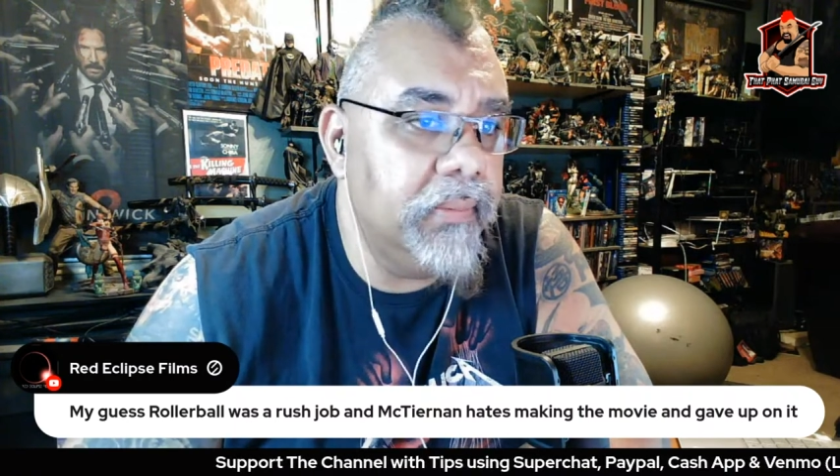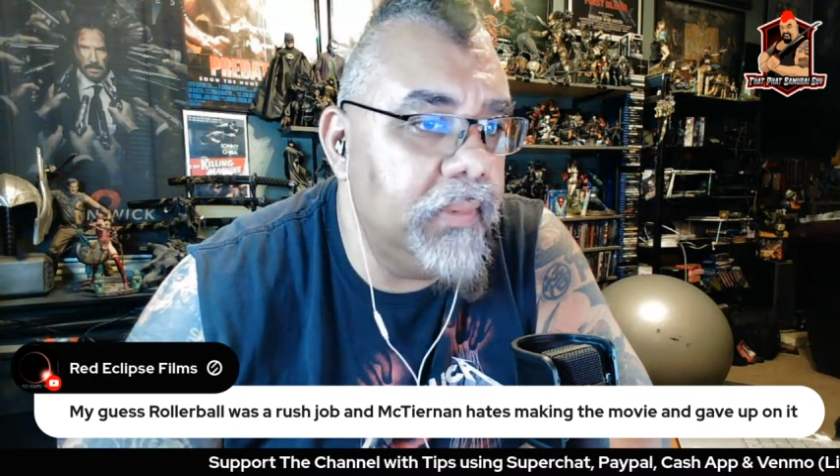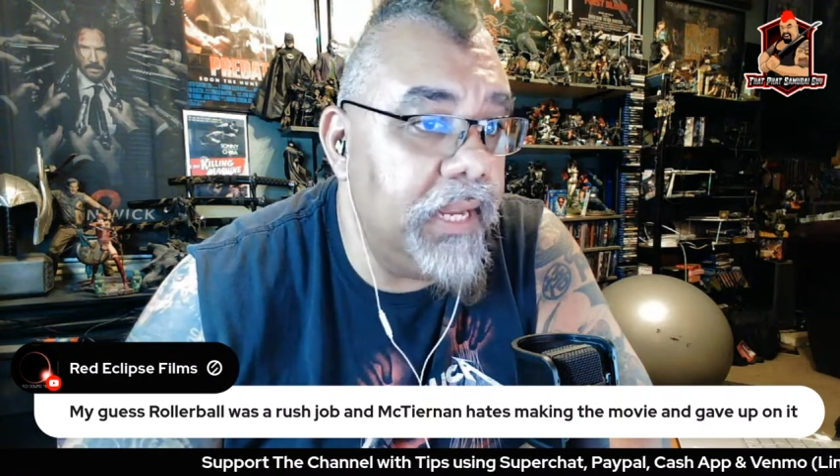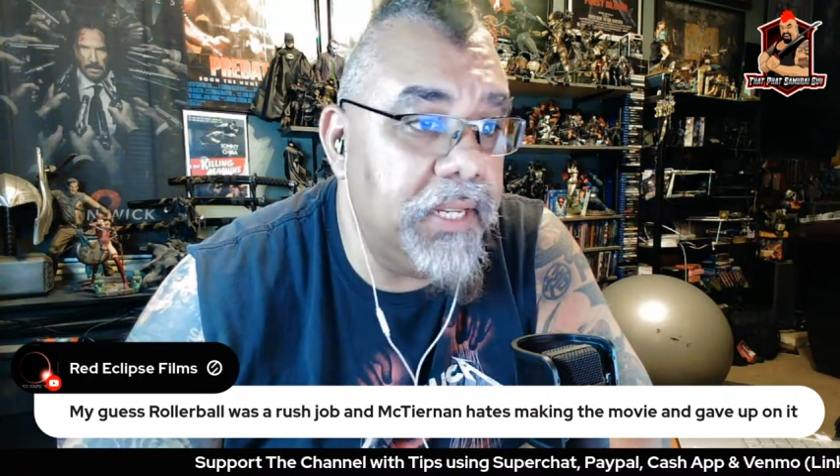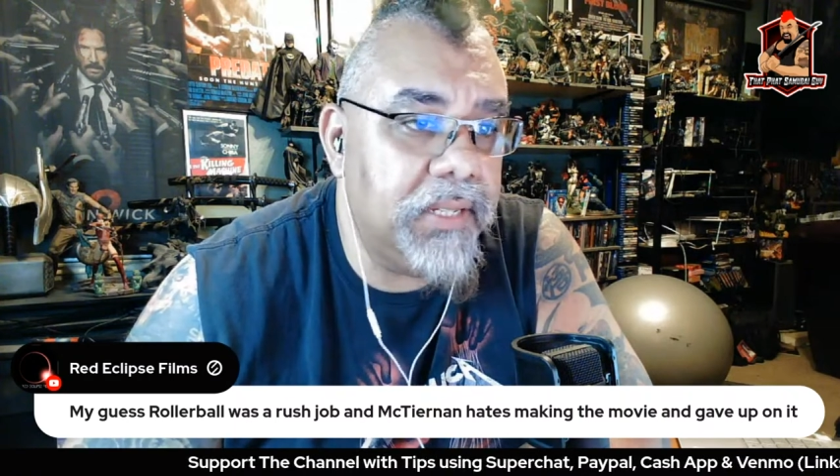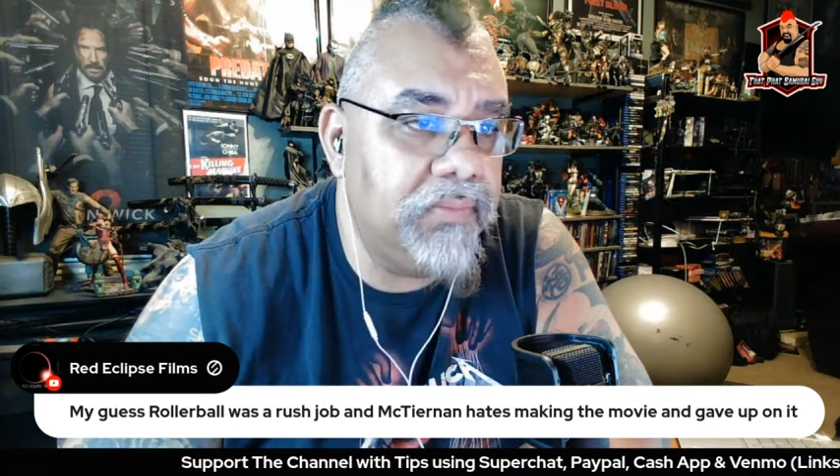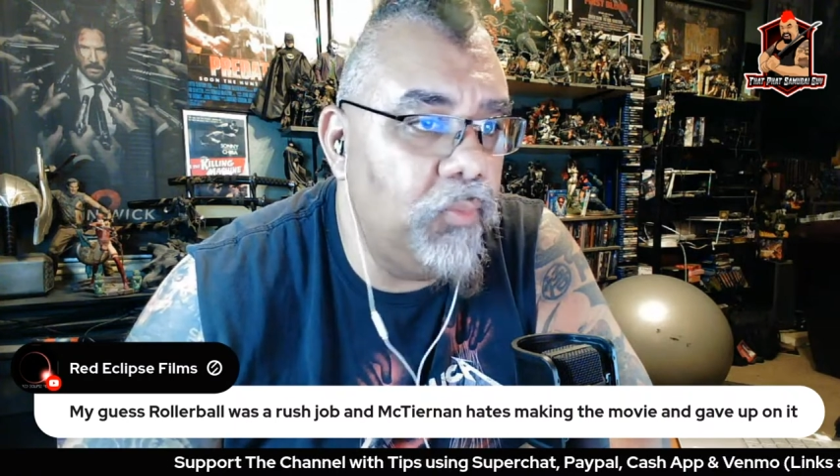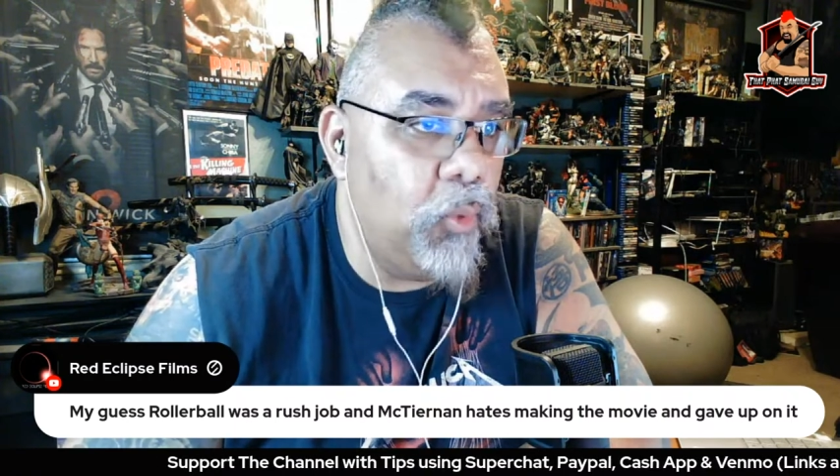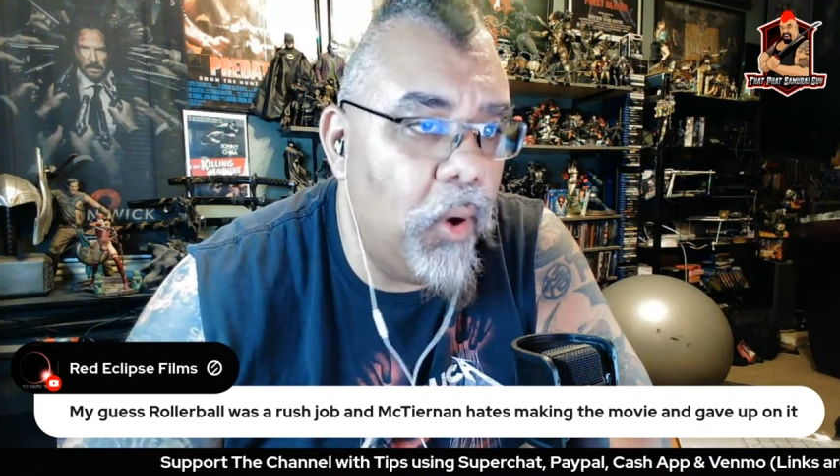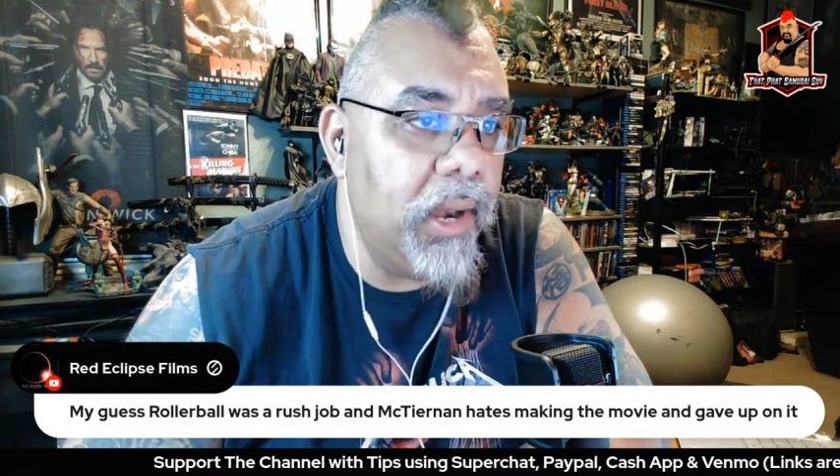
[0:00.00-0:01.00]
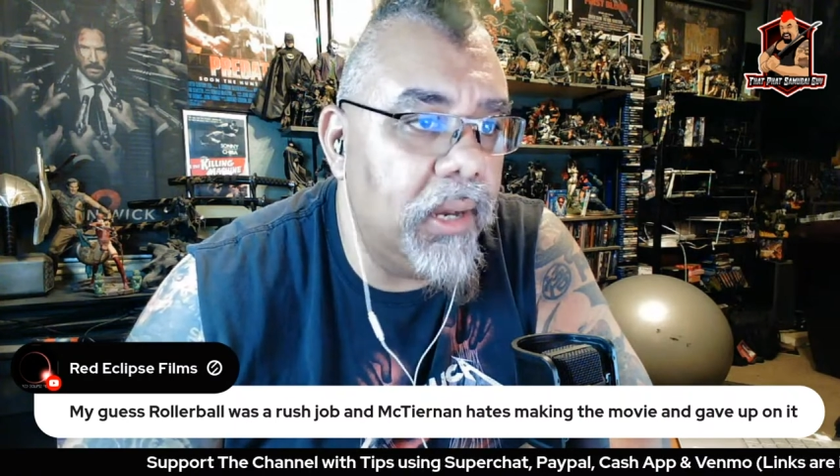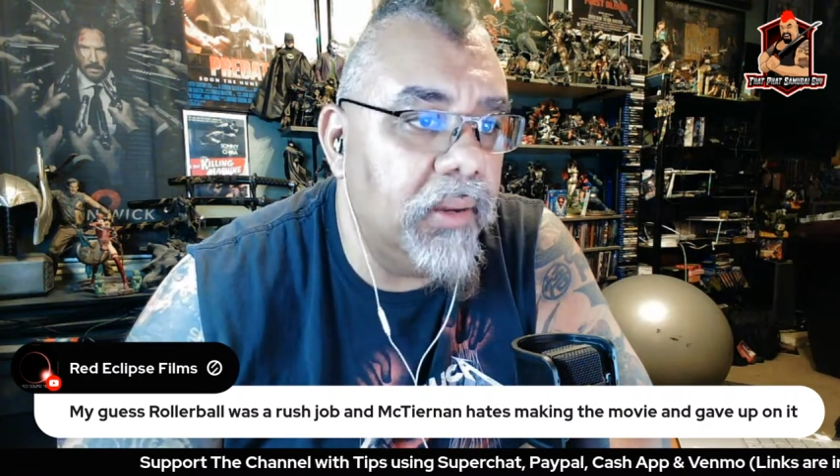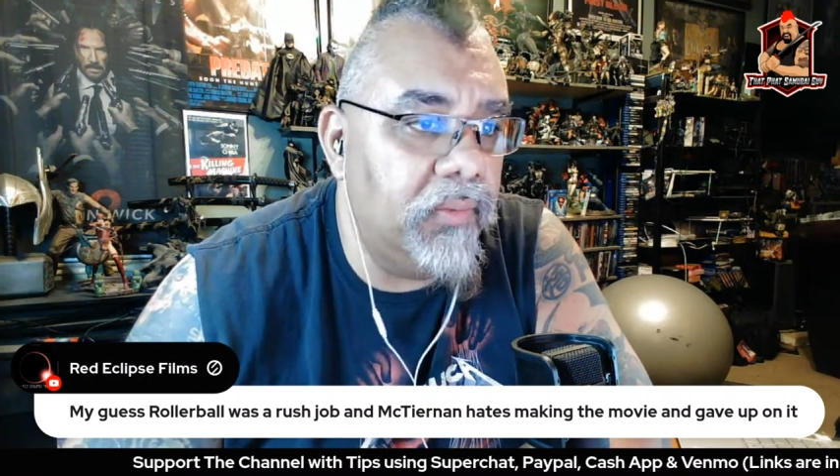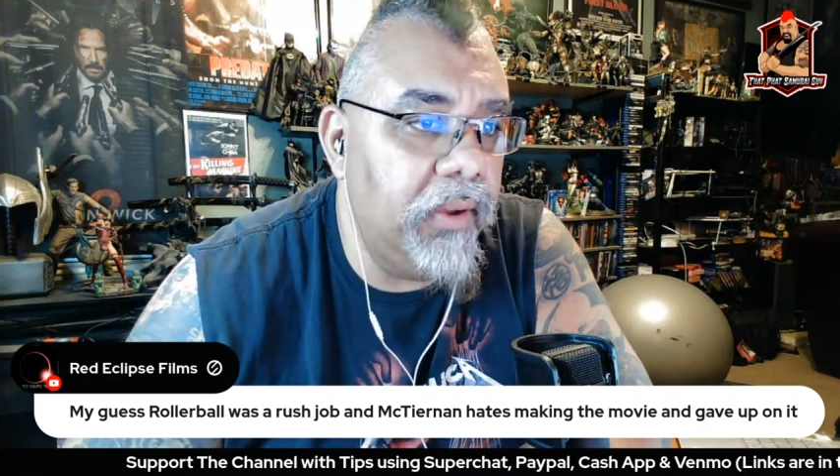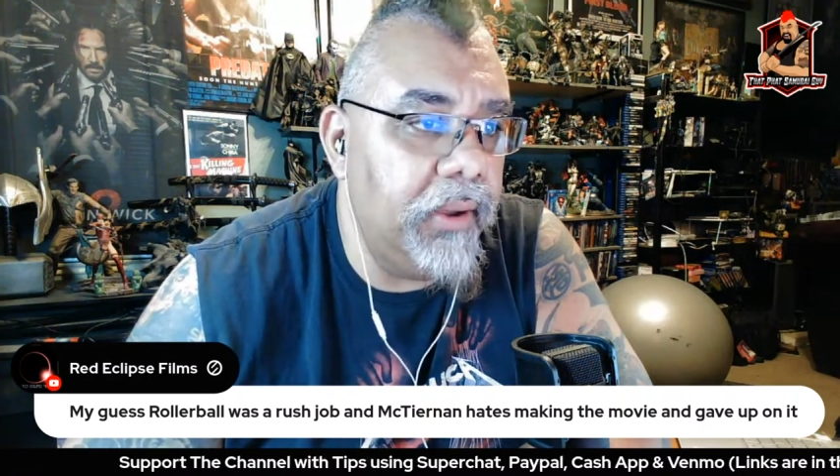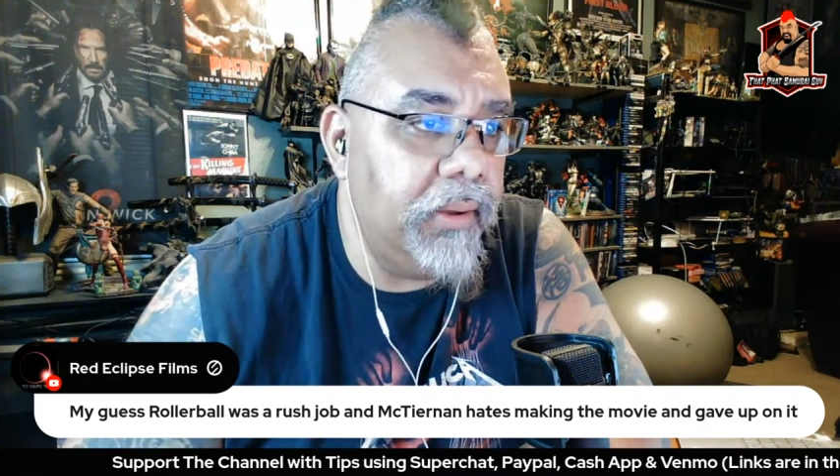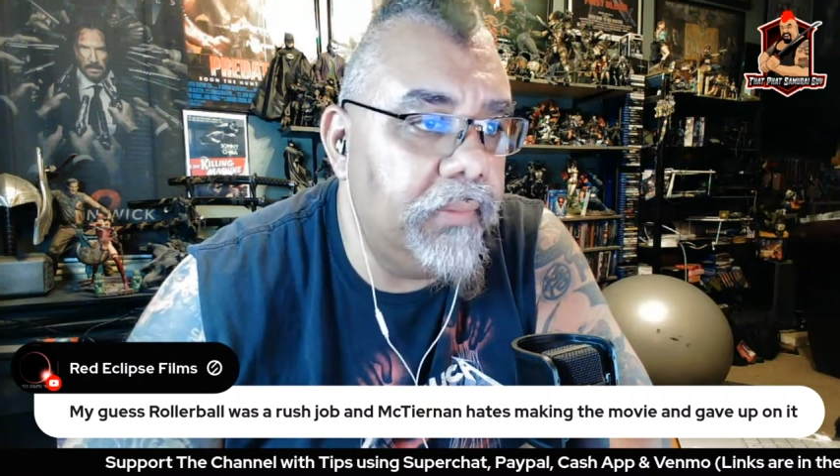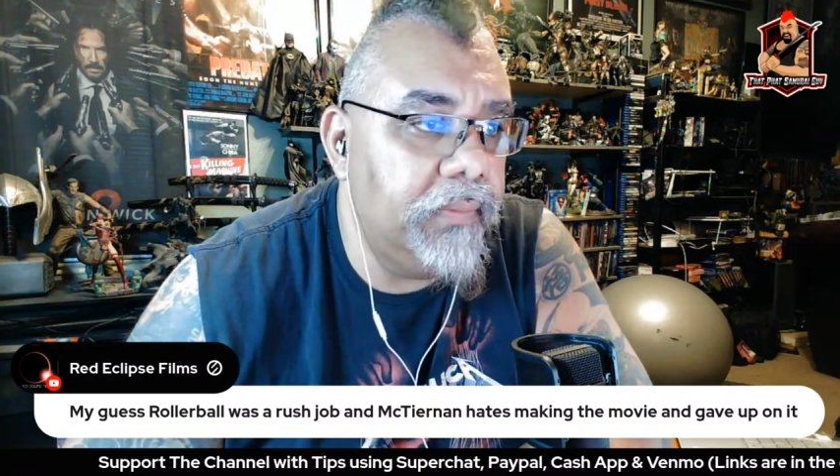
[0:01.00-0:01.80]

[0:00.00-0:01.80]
they just wanted it to fail,